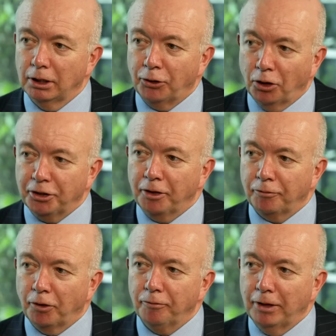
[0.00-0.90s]
and
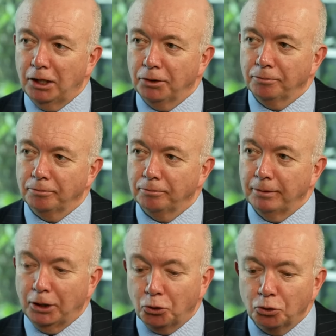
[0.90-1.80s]
identify value
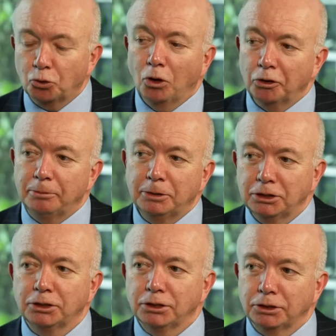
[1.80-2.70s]
and good quality
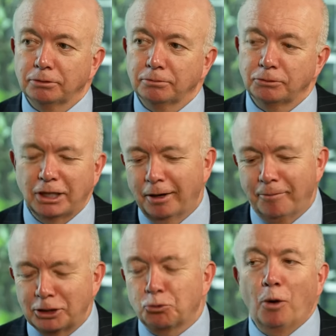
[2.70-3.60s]
businesses.
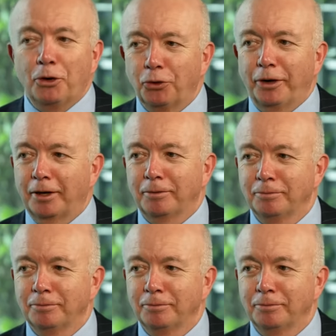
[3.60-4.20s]
So that's why we're doing it.